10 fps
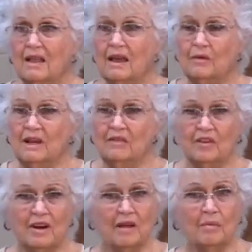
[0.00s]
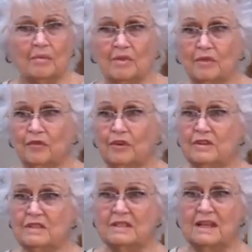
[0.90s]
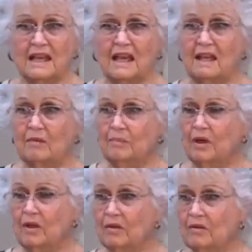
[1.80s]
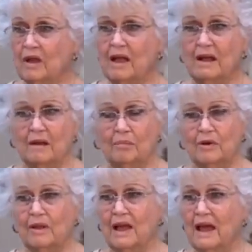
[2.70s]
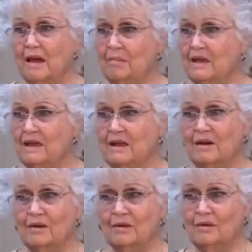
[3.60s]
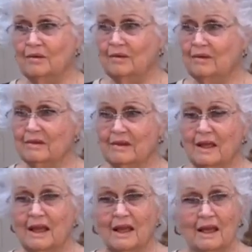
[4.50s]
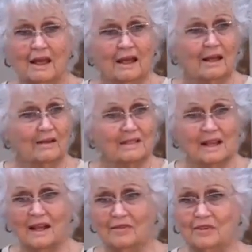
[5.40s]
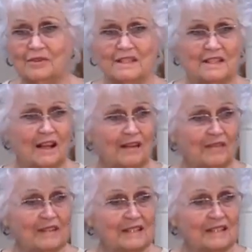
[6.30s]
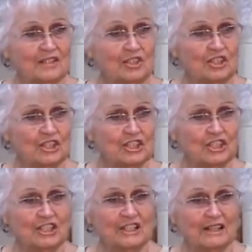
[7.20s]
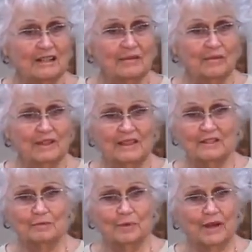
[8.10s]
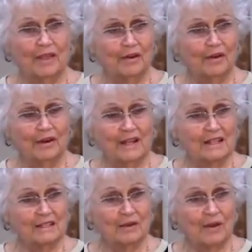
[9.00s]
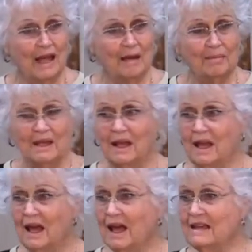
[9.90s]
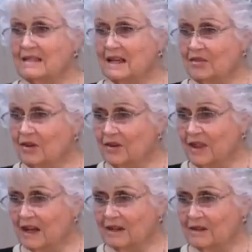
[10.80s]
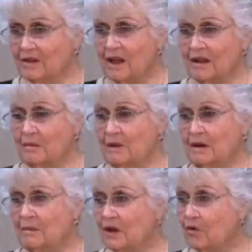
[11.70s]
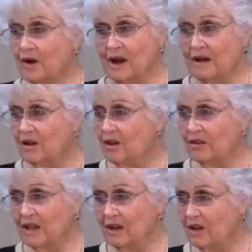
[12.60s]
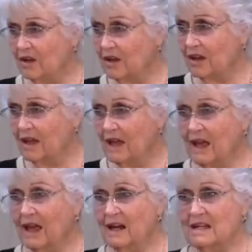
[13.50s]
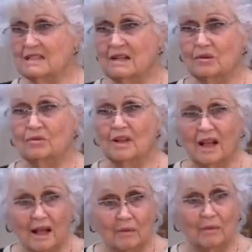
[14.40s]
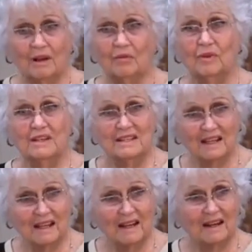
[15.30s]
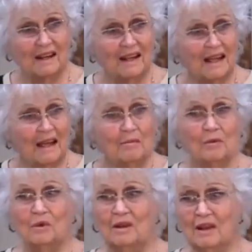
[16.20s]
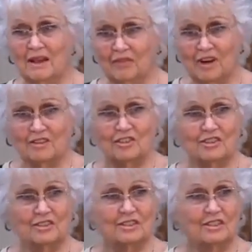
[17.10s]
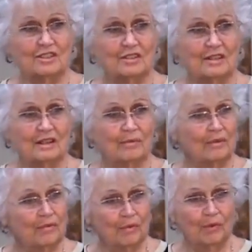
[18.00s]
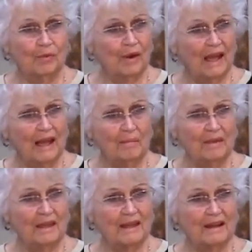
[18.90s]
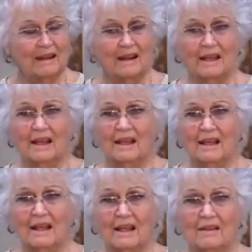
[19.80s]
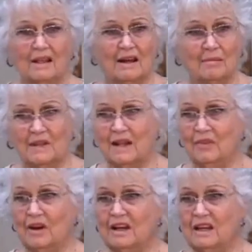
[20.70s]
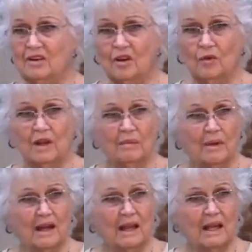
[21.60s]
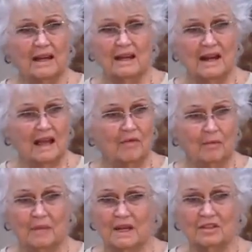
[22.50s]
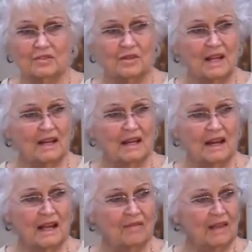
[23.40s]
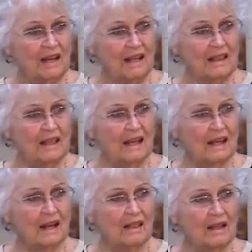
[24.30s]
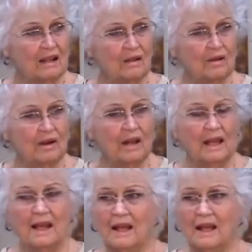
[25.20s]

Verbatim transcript: And we lived there, and I remember the first day, Paul got up real happy, you know, and goes off to his office at church and with his brother, and he's so happy. I sat there in that little condominium, I cried all day long. And I said, oh God, what have we done? I mean, we left our church that we were happy in, and I'm down there, I didn't know anybody, I didn't have a ministry, I didn't have anything, and I thought, Lord.